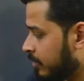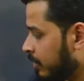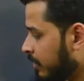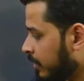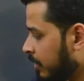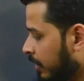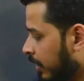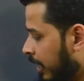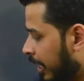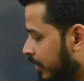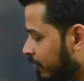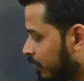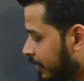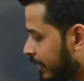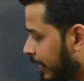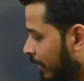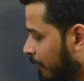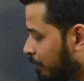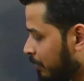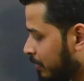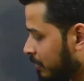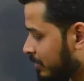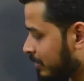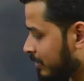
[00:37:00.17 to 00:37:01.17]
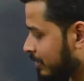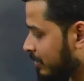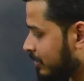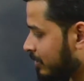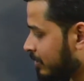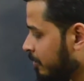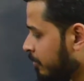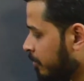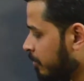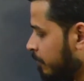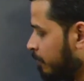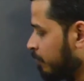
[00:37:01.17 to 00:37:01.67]
and what happens is
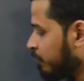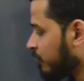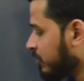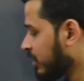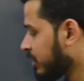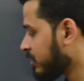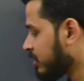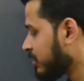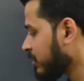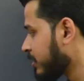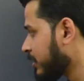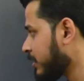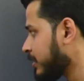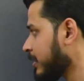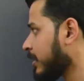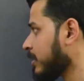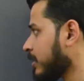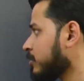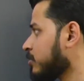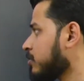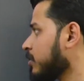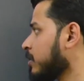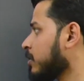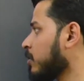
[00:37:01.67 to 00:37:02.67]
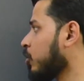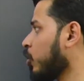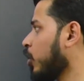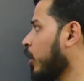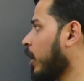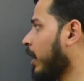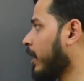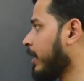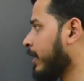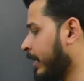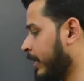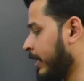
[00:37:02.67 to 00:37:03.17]
that this is the constructor call
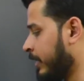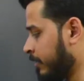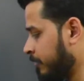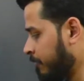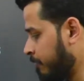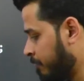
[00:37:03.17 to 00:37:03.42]
again.